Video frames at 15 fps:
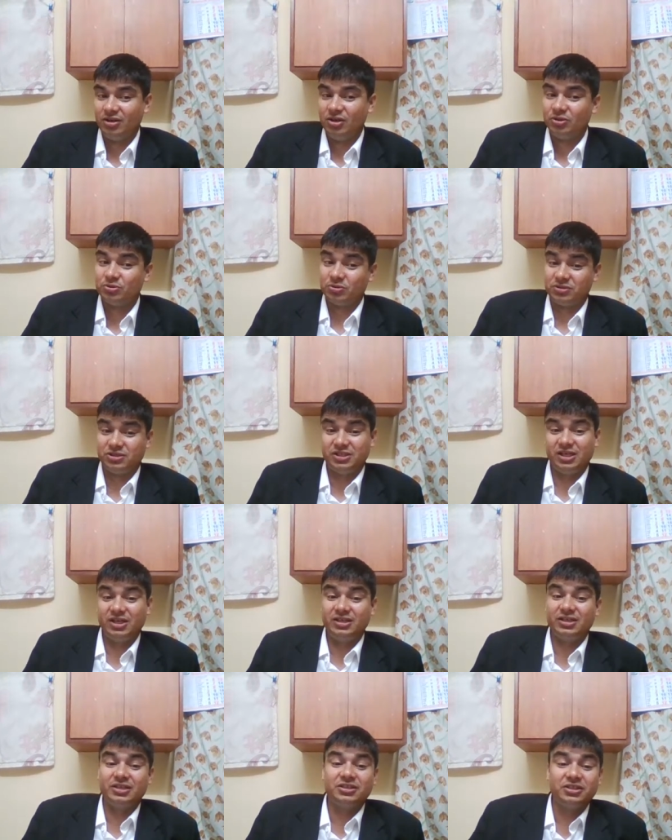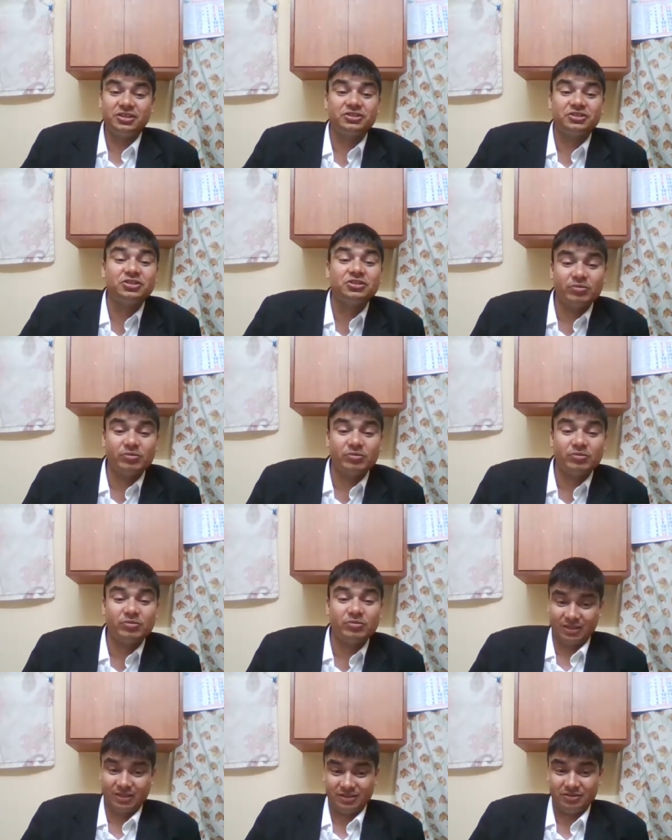So state and its
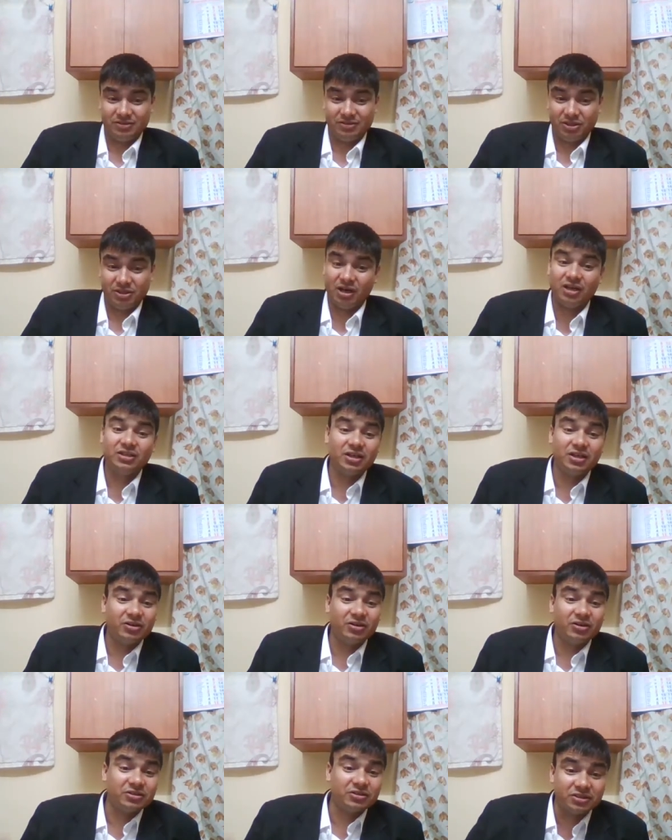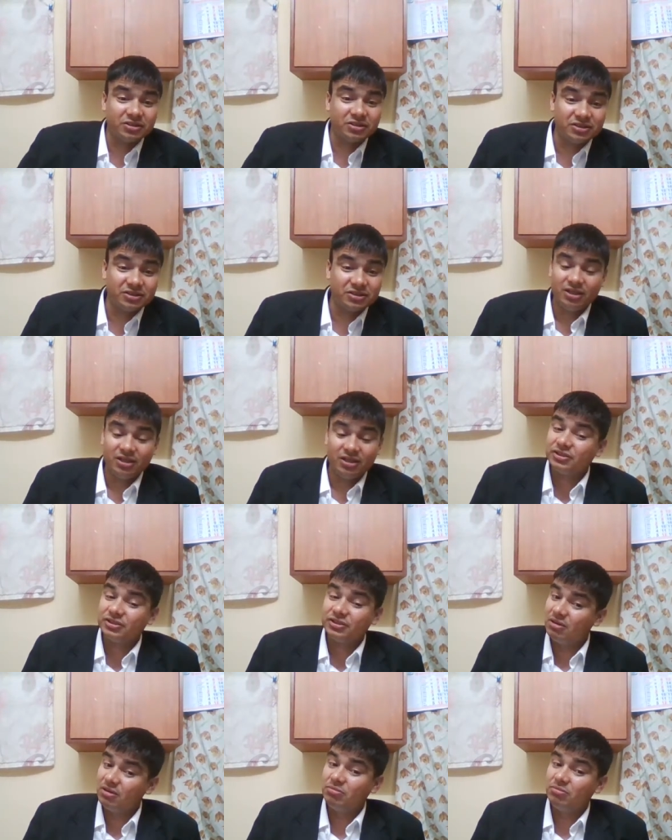instrumentality mean other authorities.
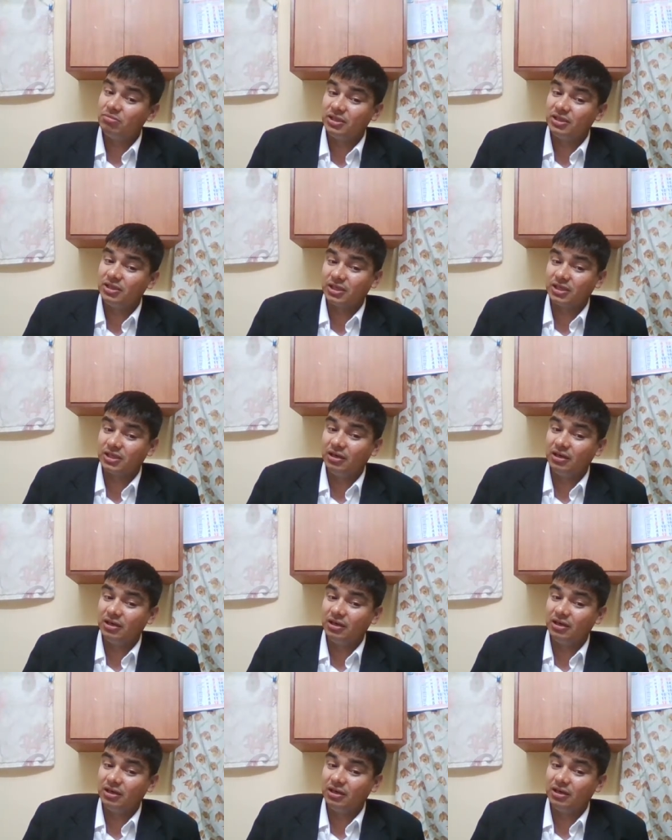Same way they said